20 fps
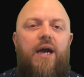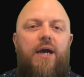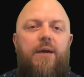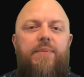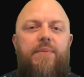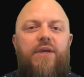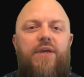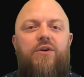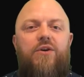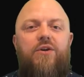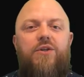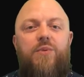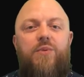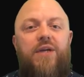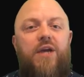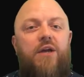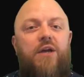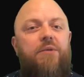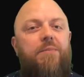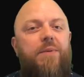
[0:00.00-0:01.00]
because
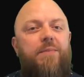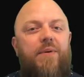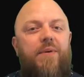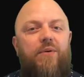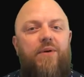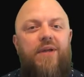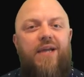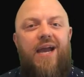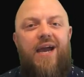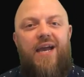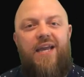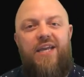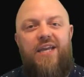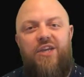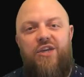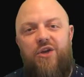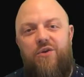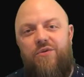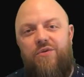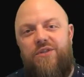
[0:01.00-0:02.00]
we're going to be building out a
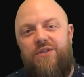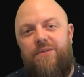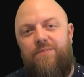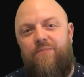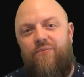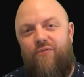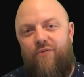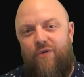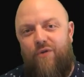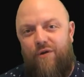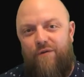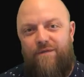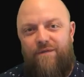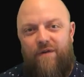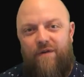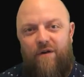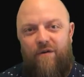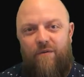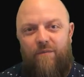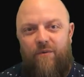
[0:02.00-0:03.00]
user
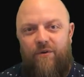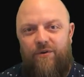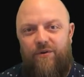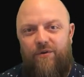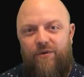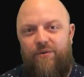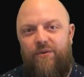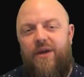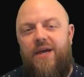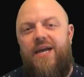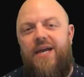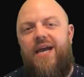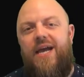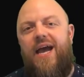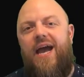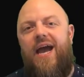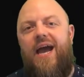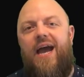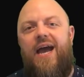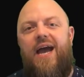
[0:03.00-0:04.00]
profile model
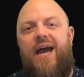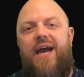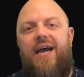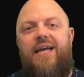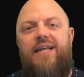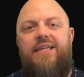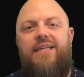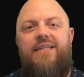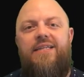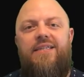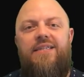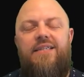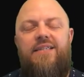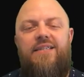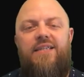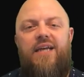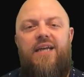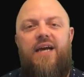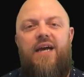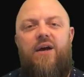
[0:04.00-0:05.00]

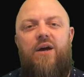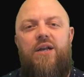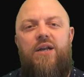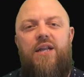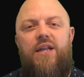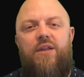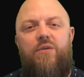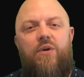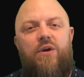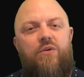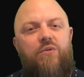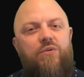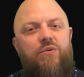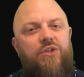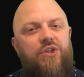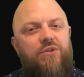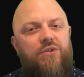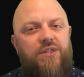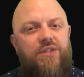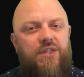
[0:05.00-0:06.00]
and another one
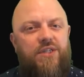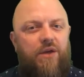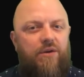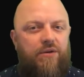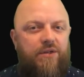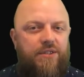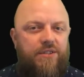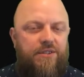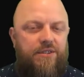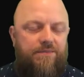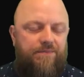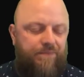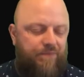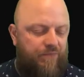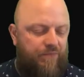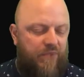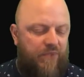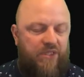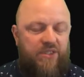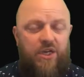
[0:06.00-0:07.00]
called user tokens.
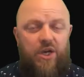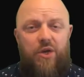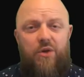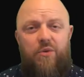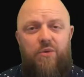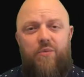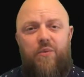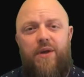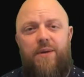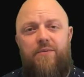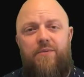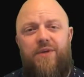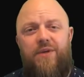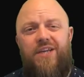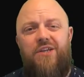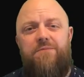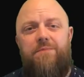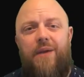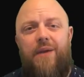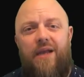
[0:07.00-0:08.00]
So we
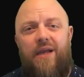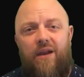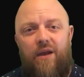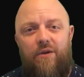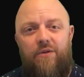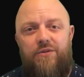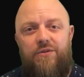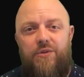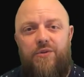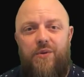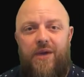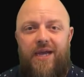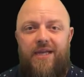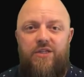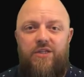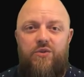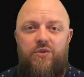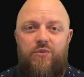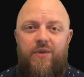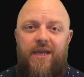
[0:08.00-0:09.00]
use Pillow to
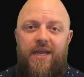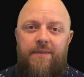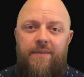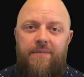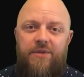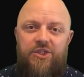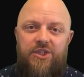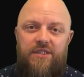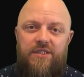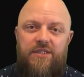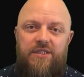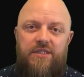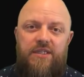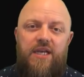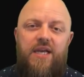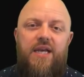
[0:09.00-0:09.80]
handle images.